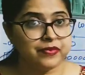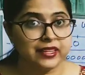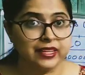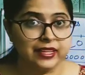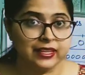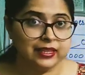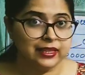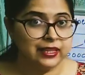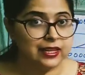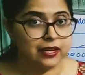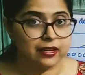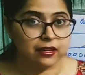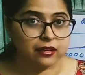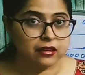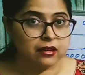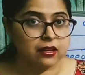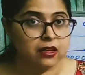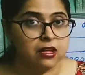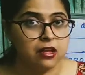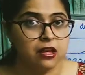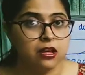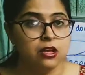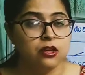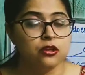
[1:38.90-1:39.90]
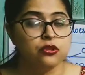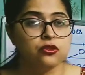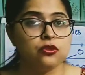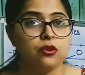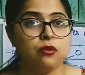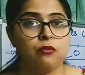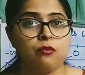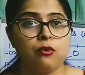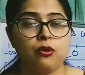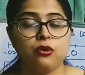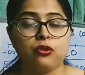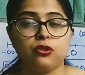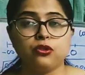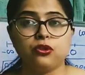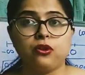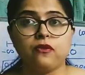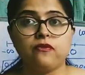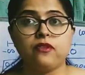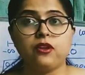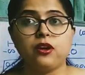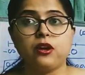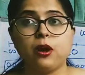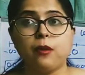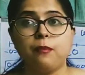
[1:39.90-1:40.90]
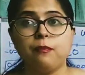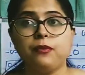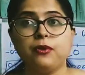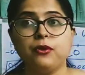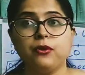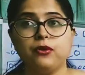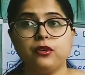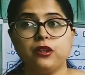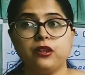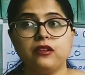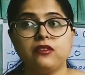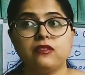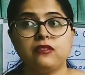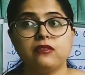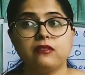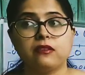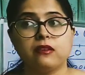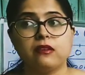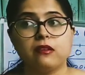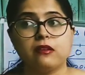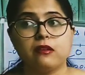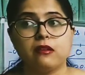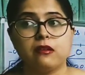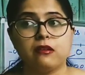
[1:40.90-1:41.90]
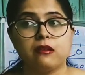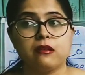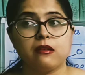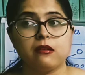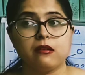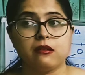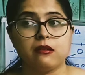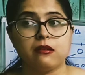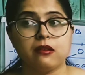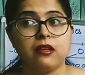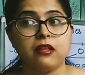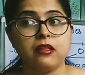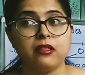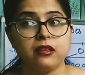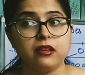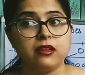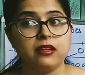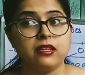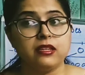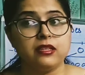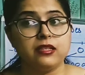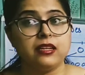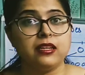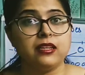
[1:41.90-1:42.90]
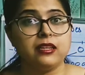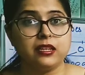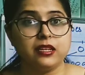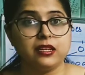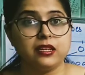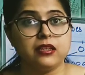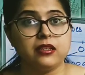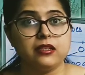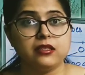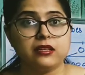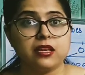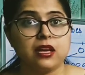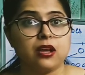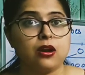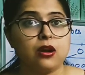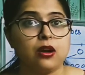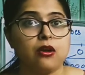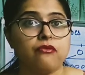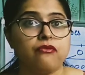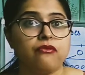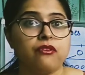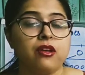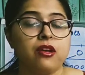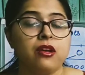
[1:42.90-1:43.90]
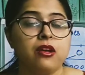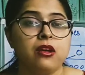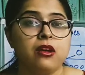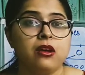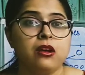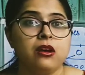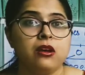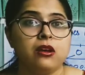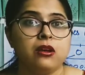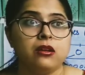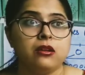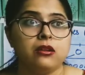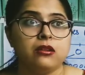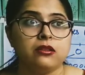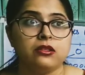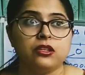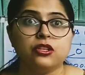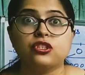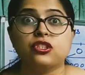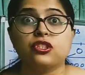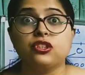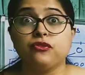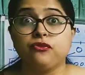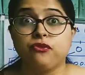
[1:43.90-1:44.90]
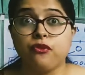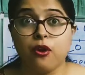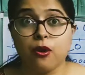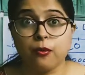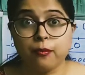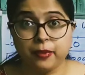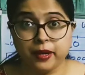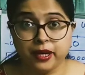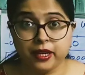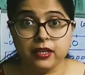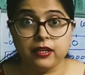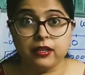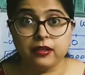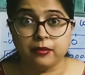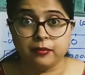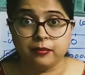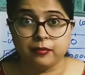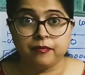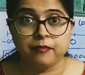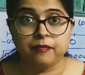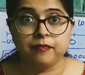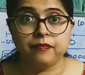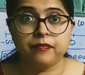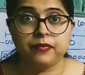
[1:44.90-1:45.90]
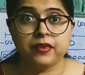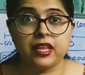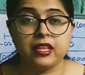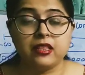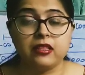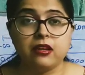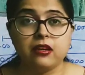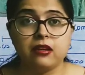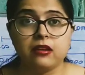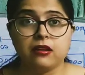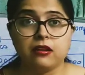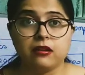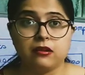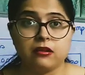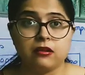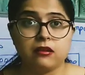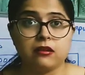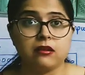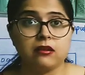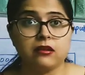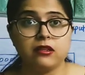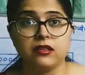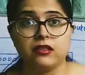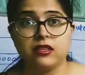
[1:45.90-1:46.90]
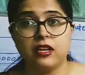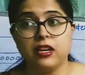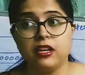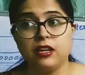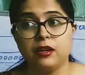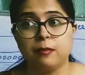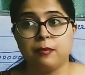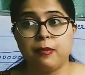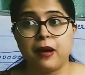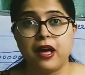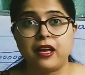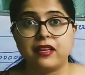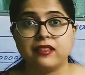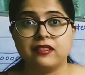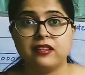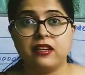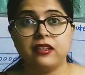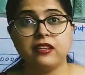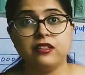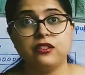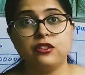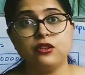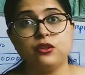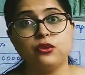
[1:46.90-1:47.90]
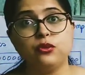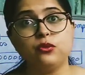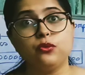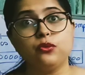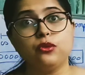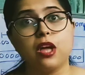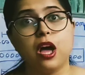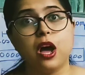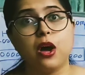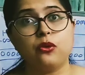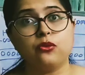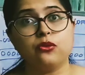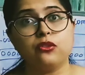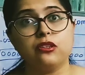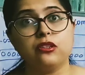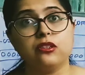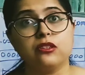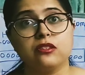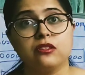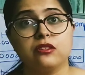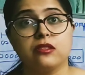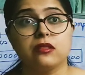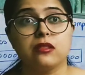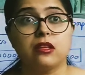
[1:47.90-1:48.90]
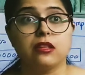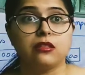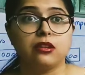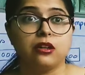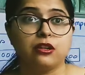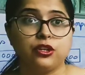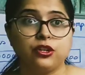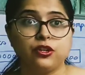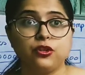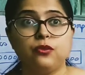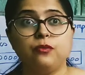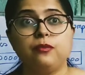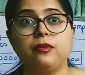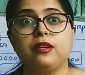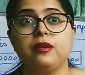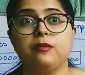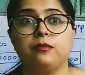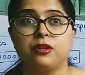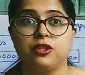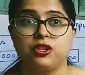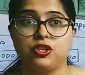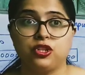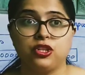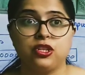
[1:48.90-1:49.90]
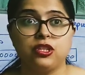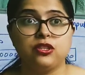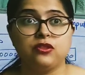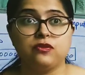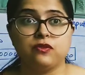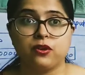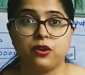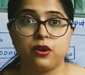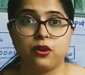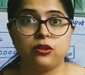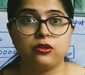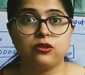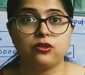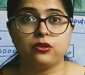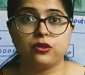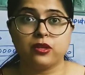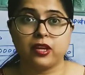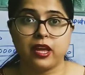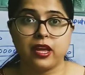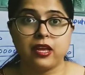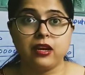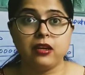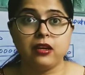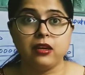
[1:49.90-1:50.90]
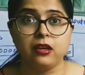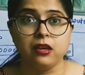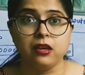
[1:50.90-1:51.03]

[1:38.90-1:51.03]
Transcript: Clear? So most of the computers in the recent years are of 64-bit. In the recent past, that is in 2000s, the 32-bit machines were also there,